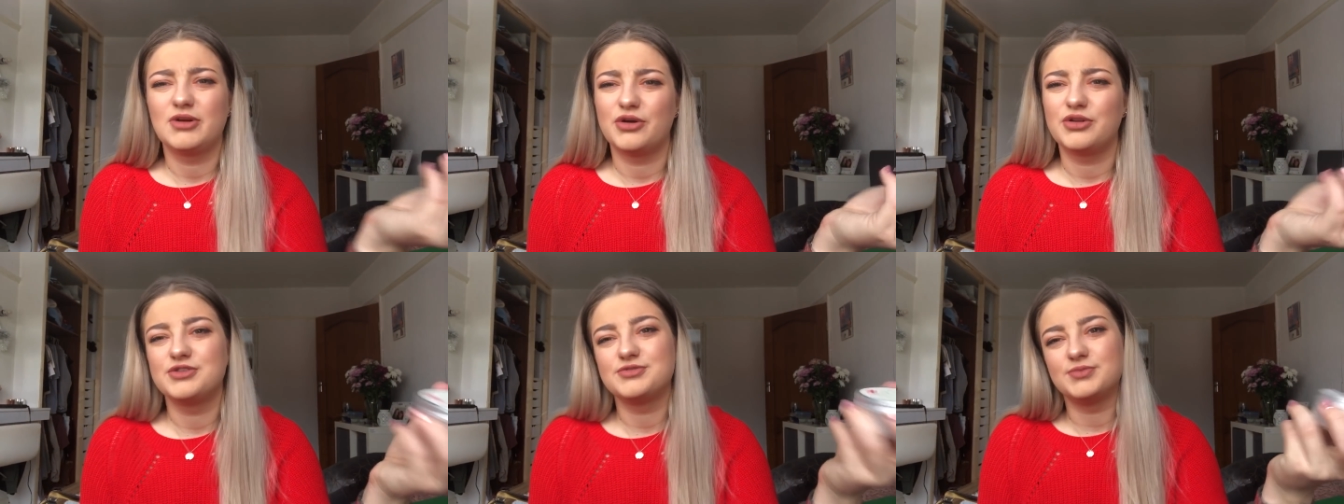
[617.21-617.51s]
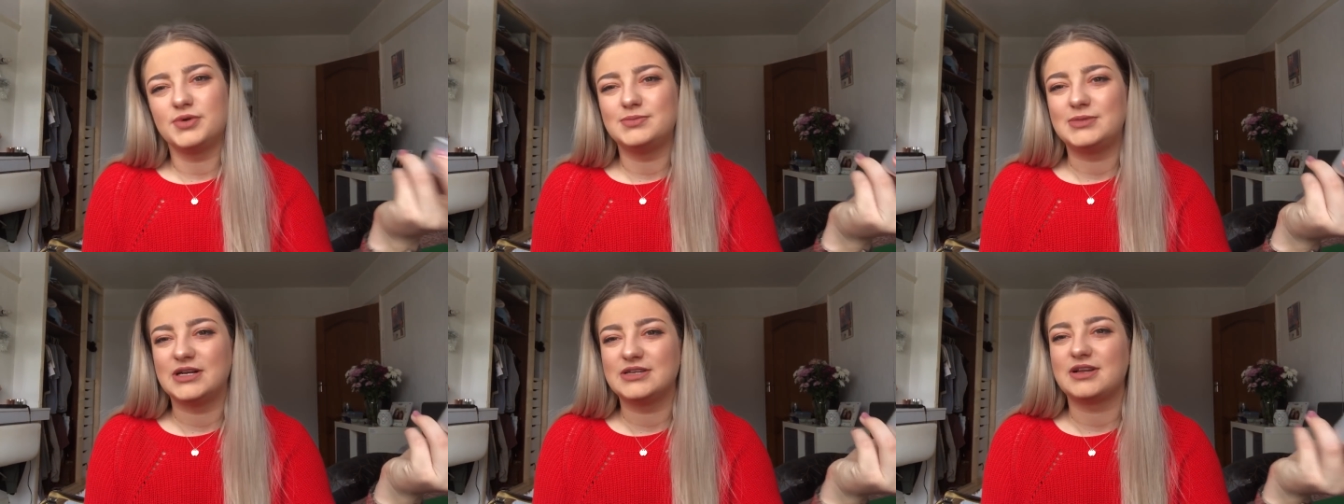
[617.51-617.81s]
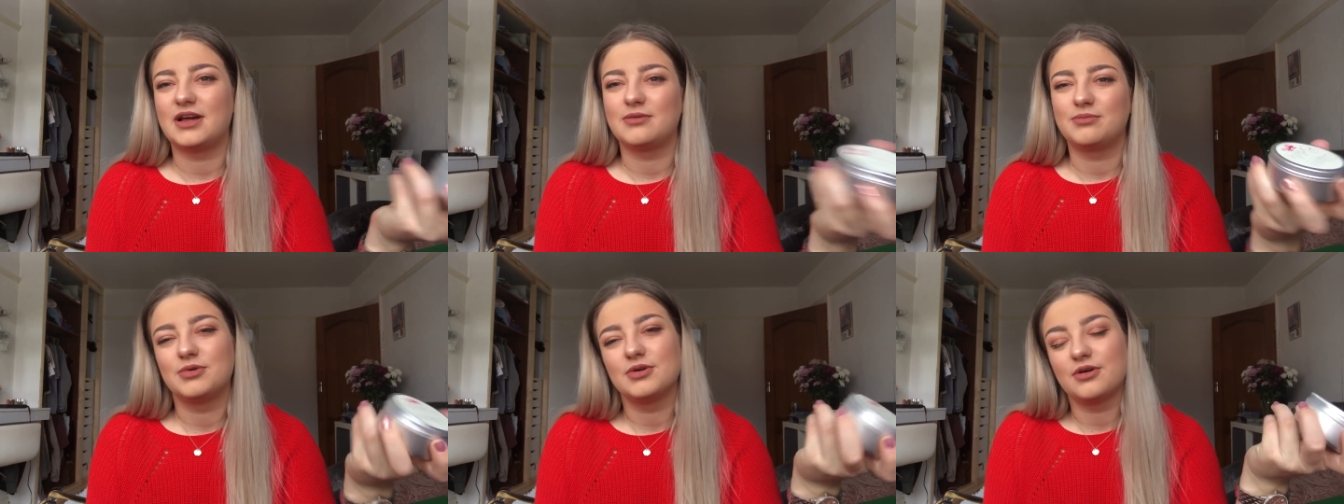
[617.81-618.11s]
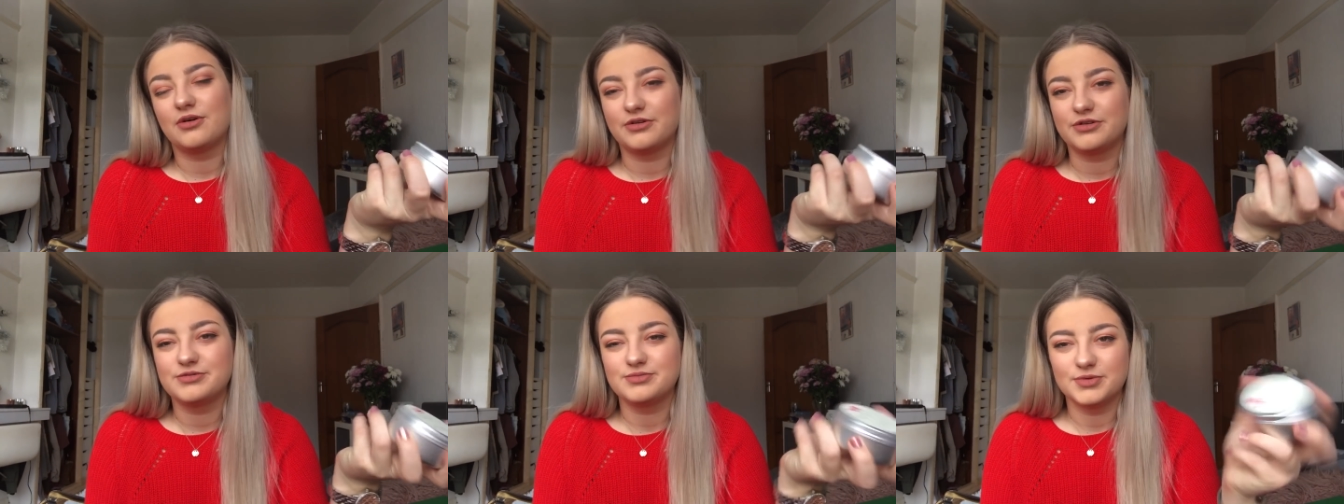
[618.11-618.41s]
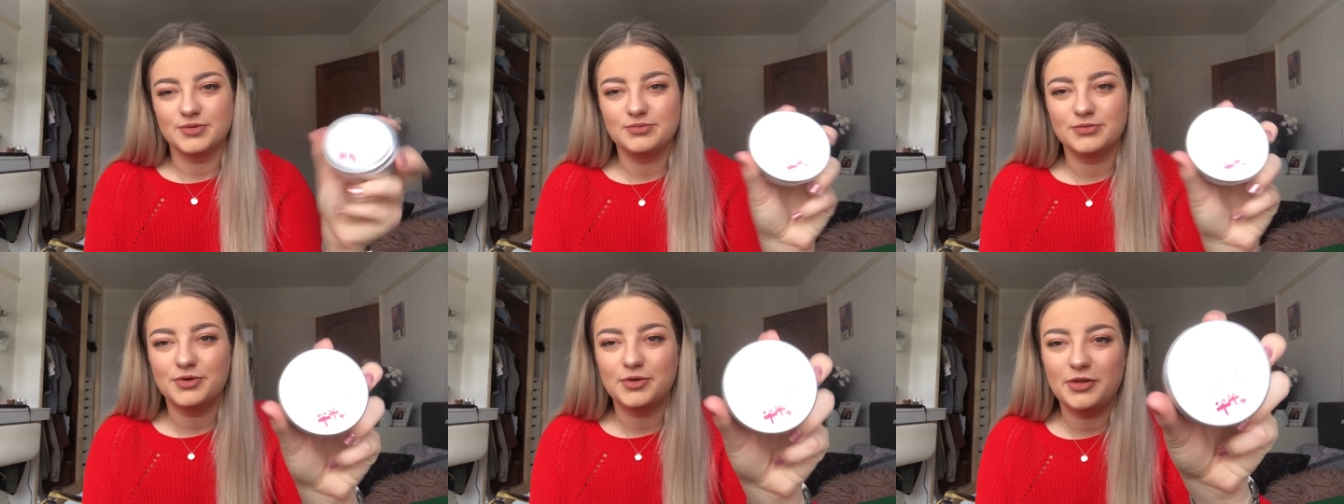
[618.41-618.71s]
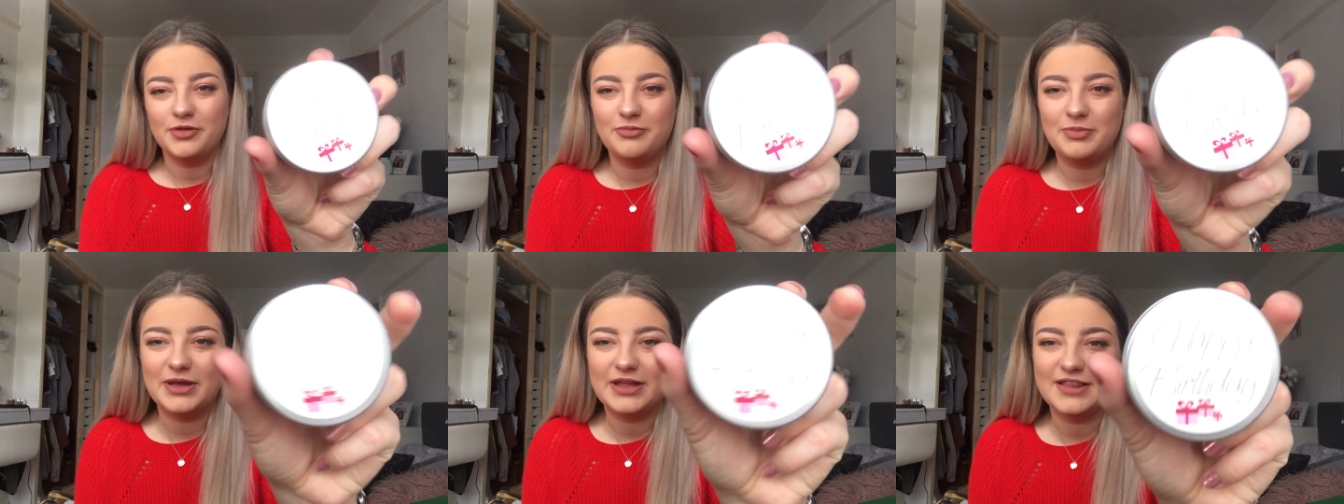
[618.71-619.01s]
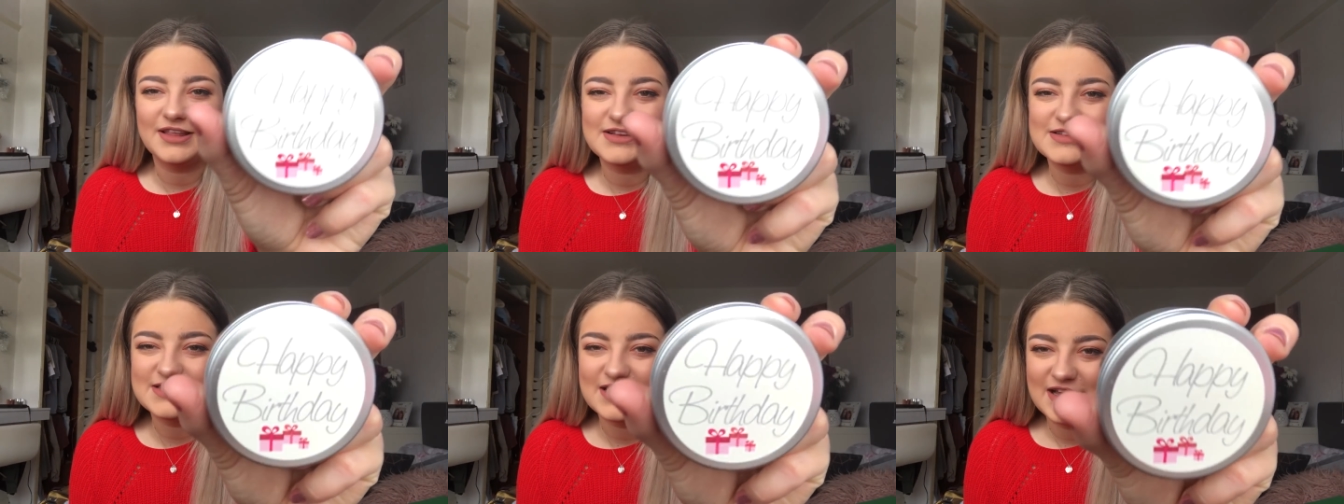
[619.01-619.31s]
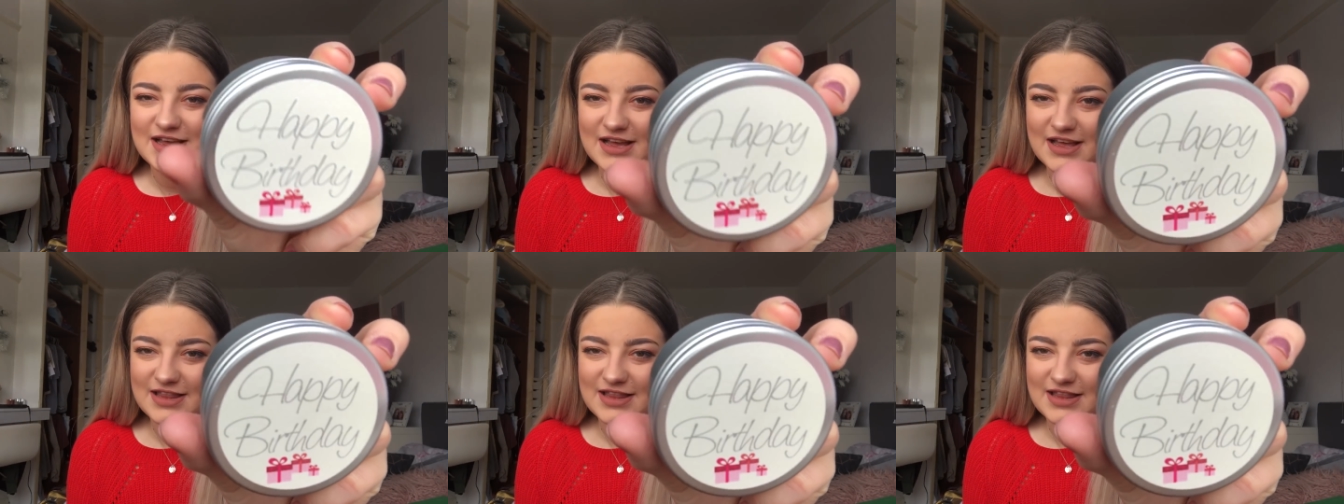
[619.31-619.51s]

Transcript: Connor's mum and dad, but Connor's mum will have picked these,